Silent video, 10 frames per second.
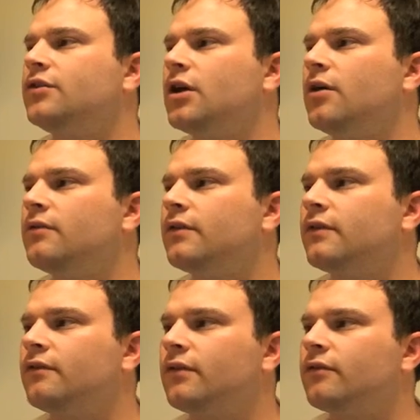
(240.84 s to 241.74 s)
Jones
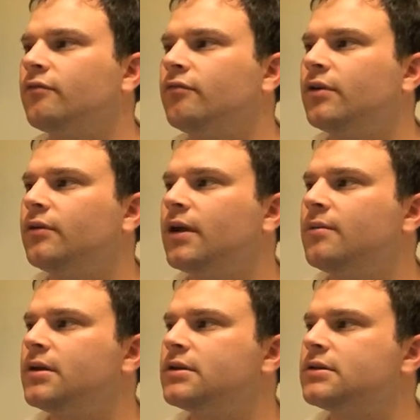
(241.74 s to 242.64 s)
as his actual real
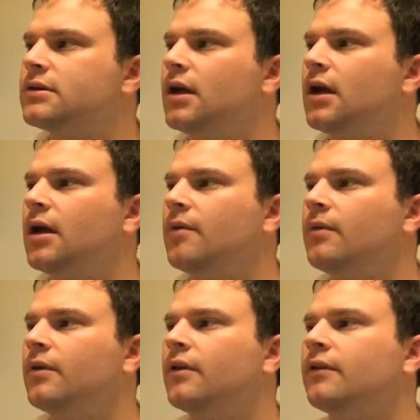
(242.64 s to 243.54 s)
name is.
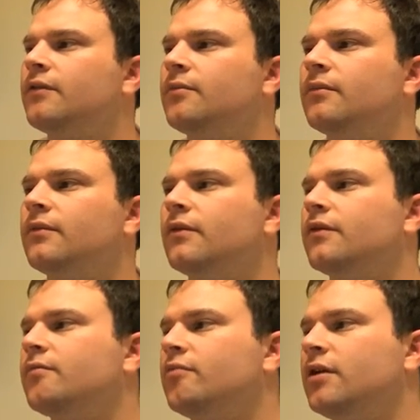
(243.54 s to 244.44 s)
There's
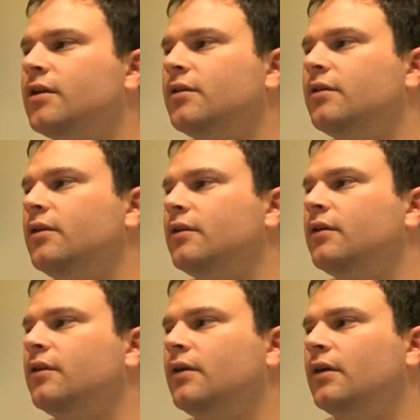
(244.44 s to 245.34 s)
some pretty good
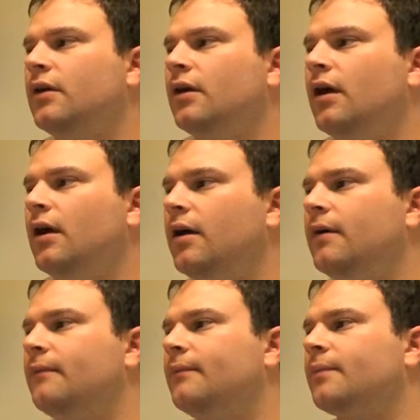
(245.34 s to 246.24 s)

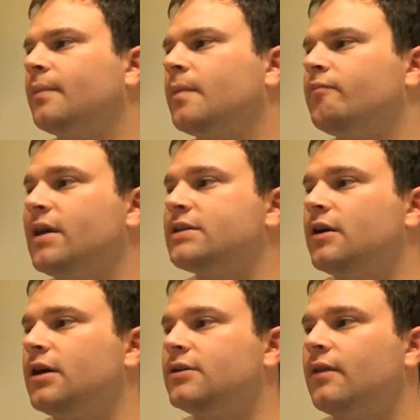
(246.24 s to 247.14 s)
brass
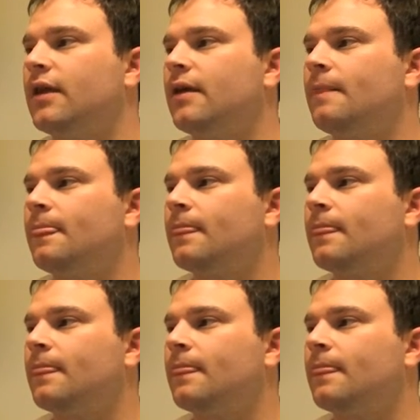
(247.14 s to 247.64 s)
guys on there.